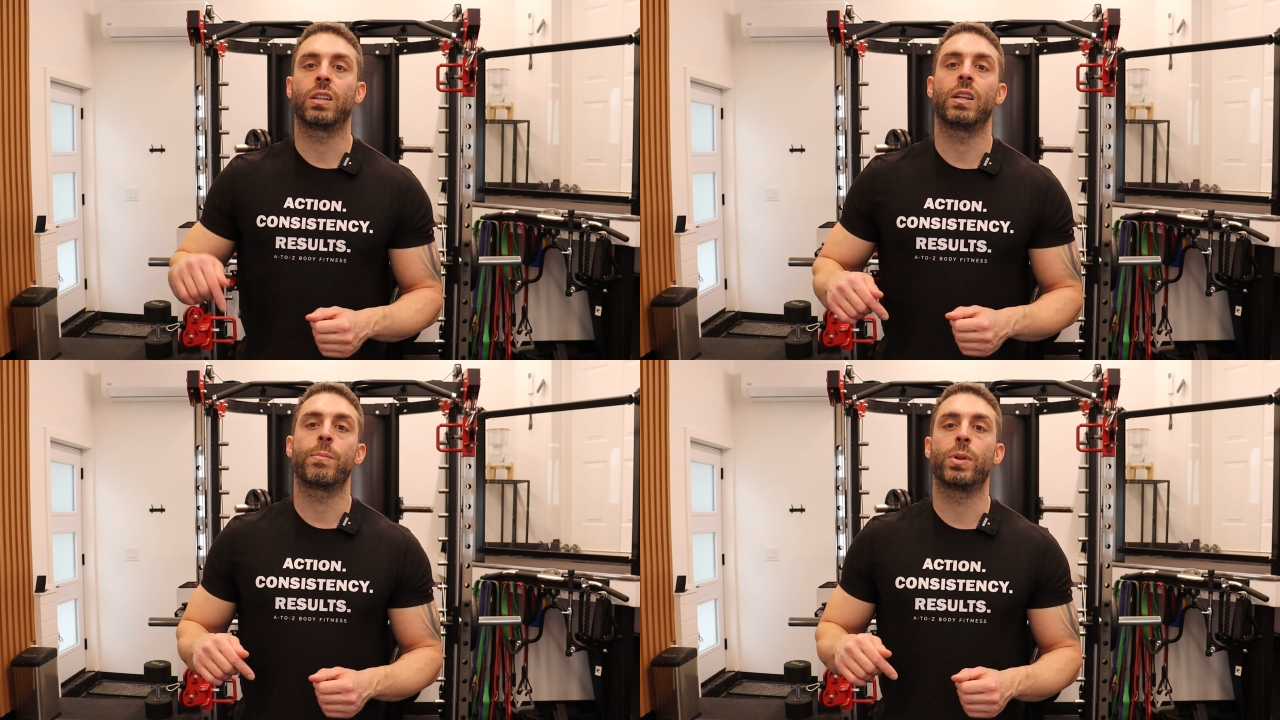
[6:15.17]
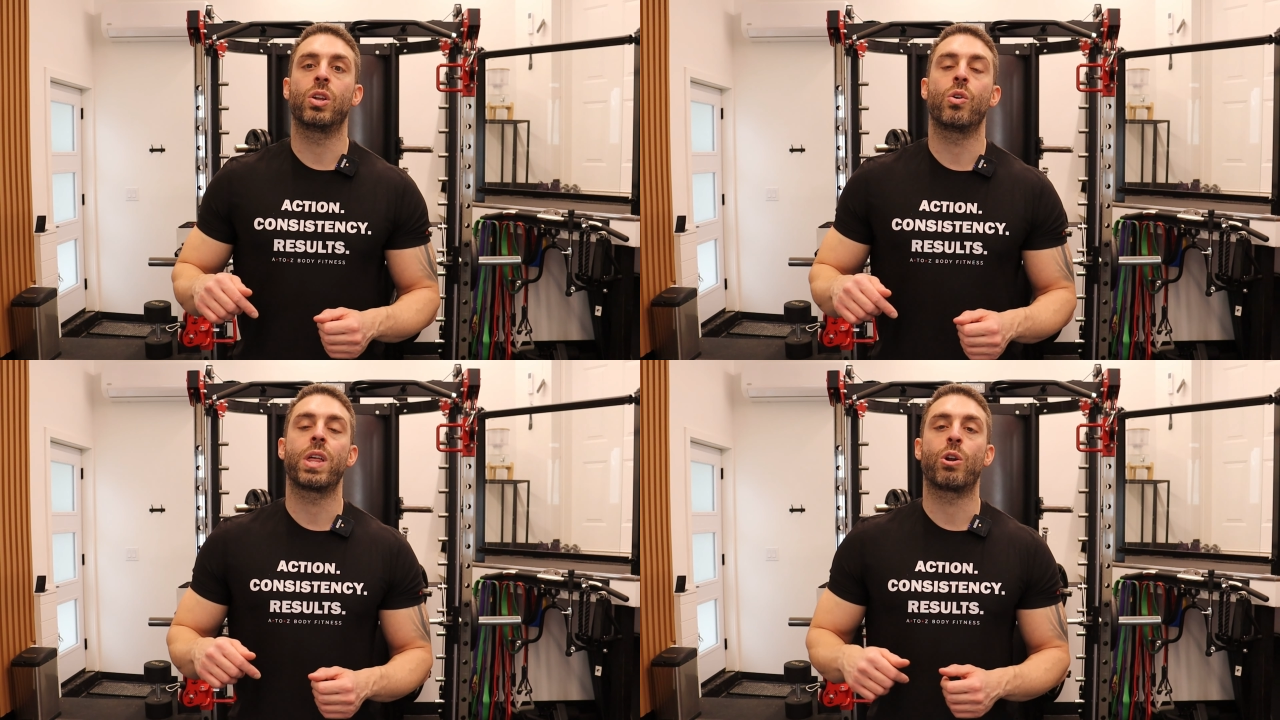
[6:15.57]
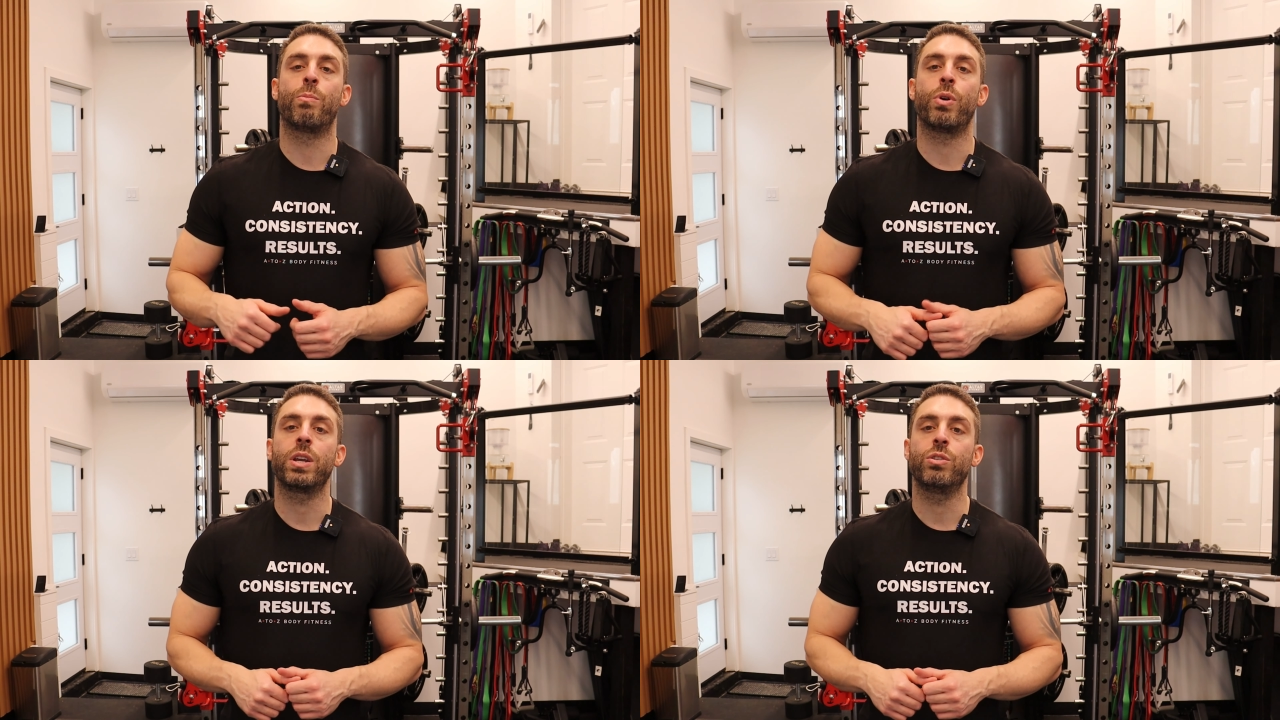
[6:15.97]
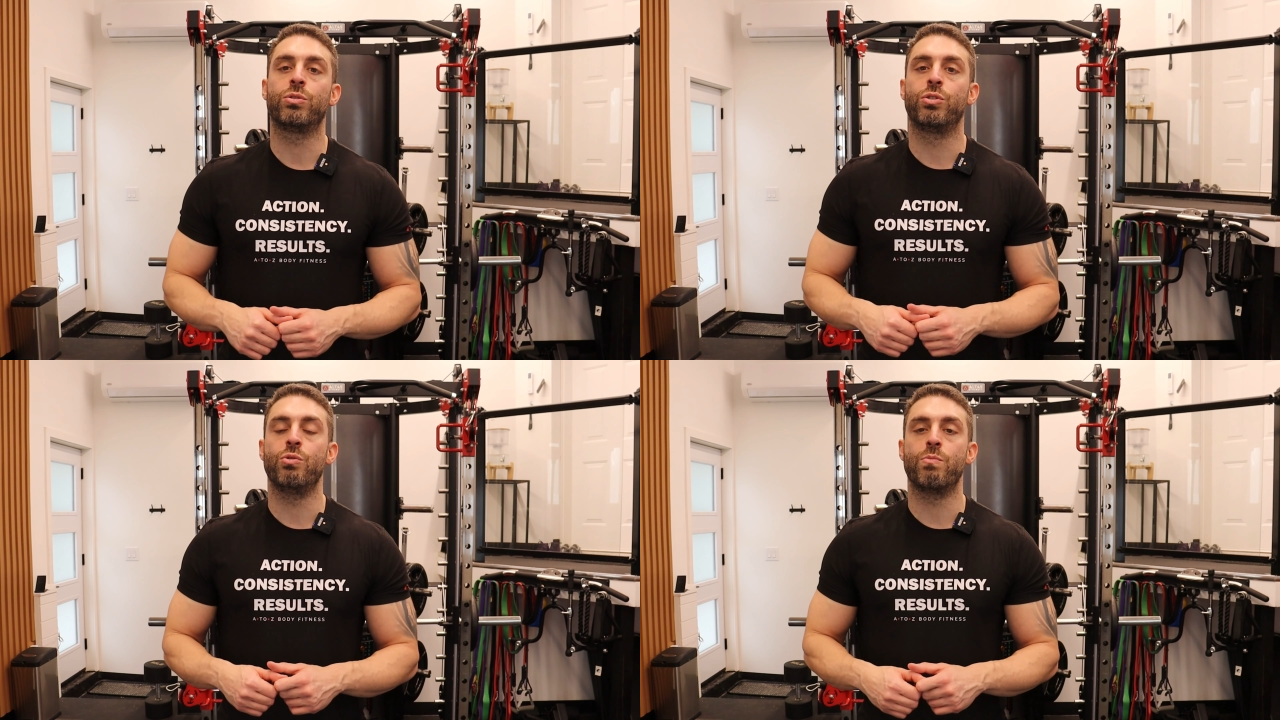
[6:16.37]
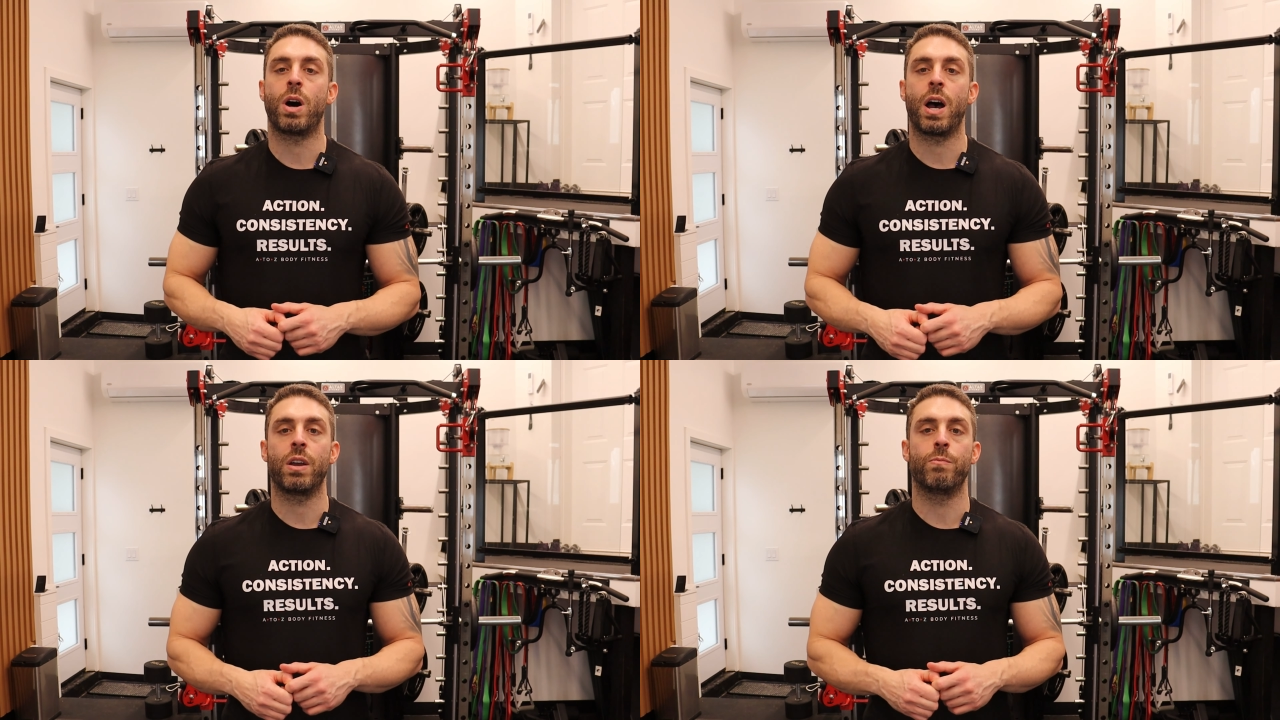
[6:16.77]
the link below. That'll bring you to
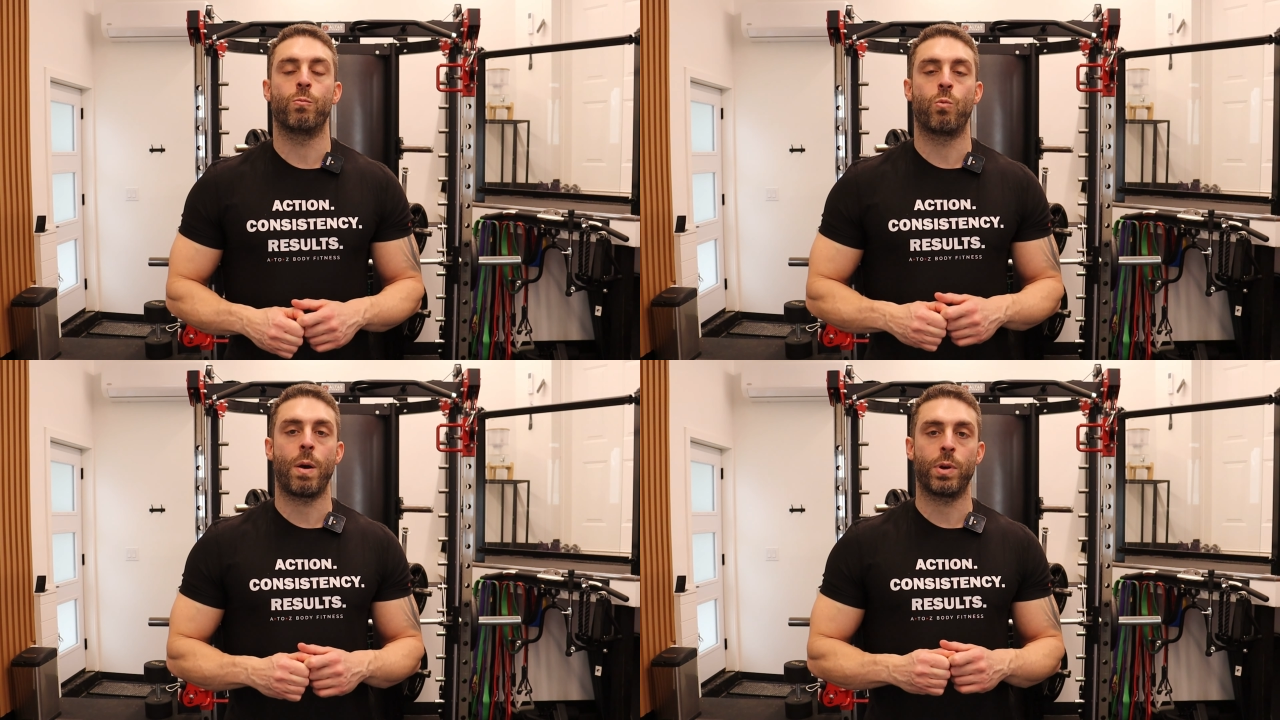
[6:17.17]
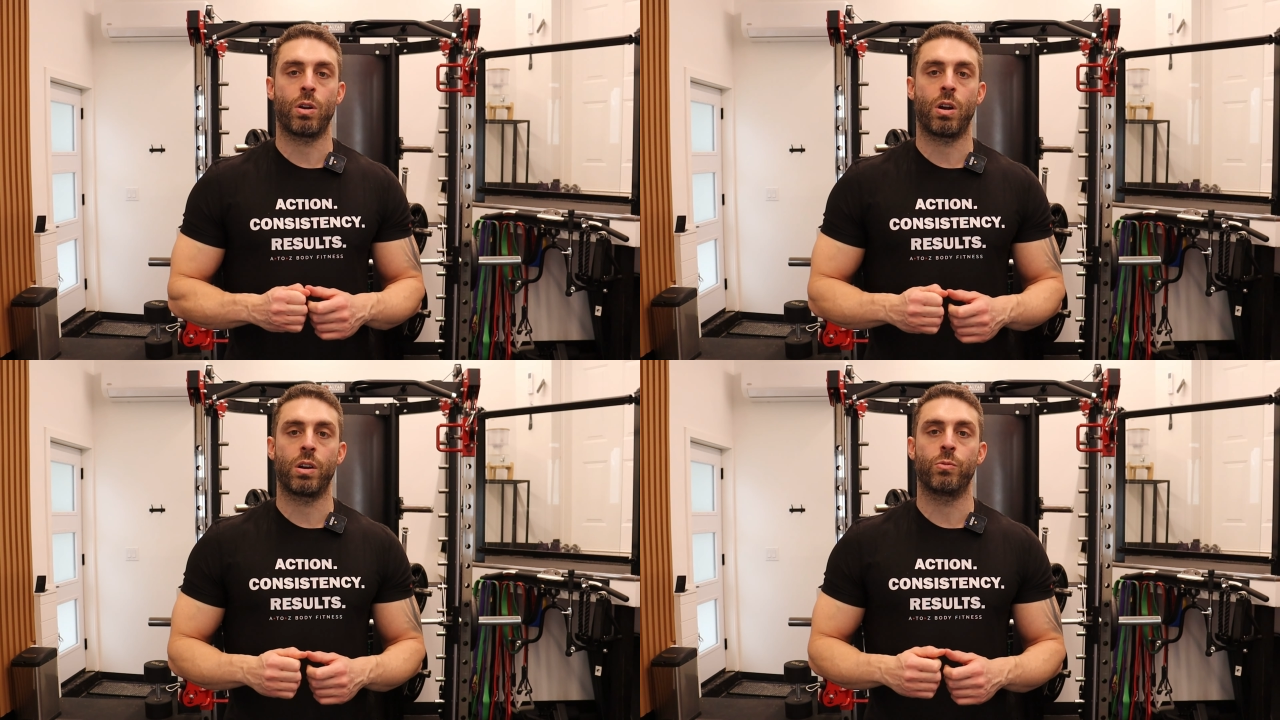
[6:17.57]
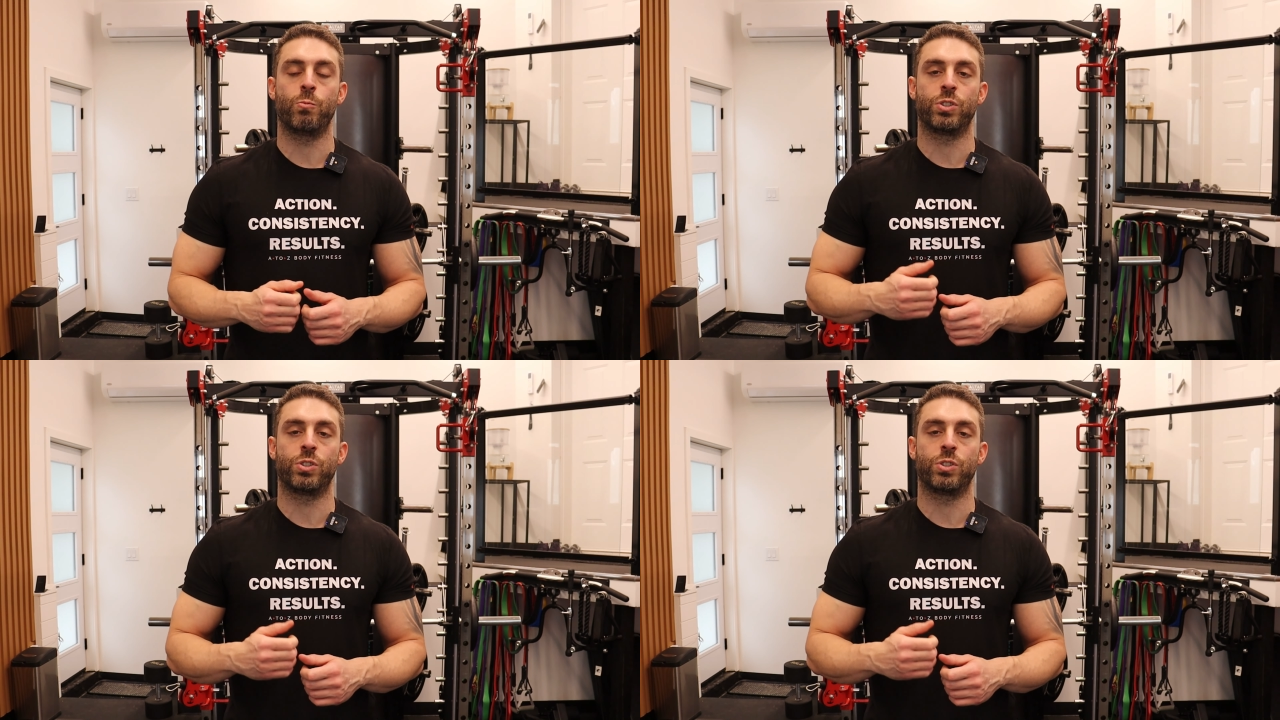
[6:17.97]
my webinar,